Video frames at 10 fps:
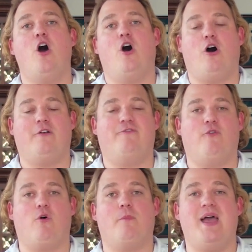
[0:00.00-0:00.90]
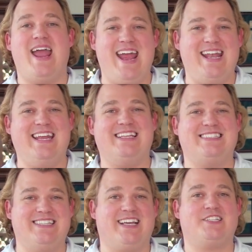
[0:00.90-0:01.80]
on Form
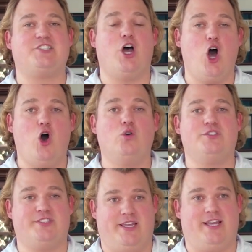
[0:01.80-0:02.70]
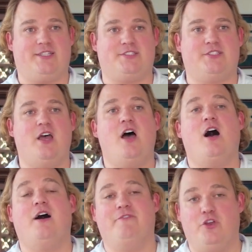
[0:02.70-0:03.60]
8606
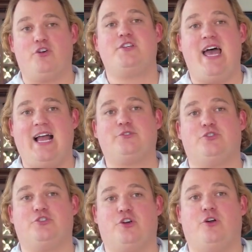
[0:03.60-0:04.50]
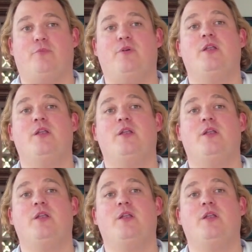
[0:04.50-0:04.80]
of your tax return